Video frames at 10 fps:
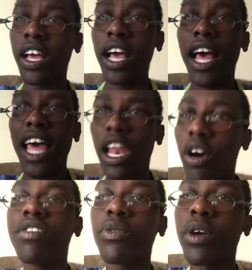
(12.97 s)
Hello,
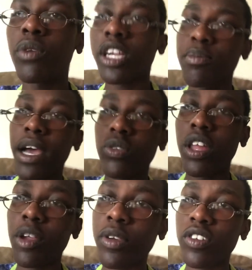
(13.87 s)
everyone. Welcome back to another
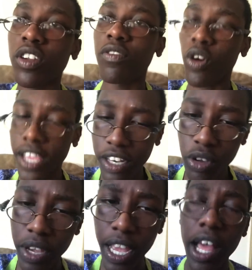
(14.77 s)
episode of Okeea
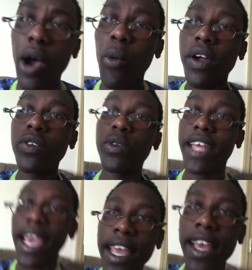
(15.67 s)
Dokeea. Well,
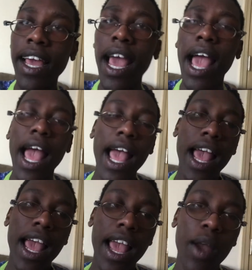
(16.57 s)
today,
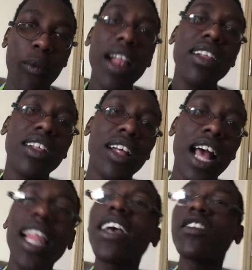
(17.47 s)
well, I'll
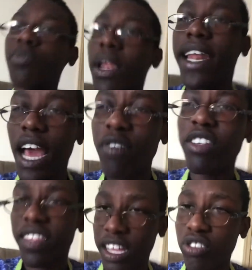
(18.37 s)
explain after the
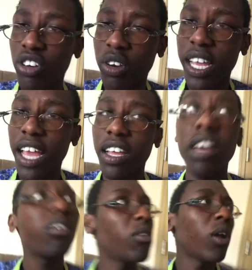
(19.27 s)
intro, okay?
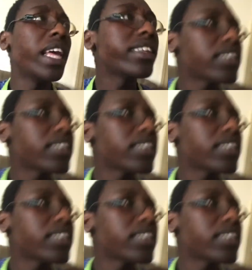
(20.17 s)
Roll it.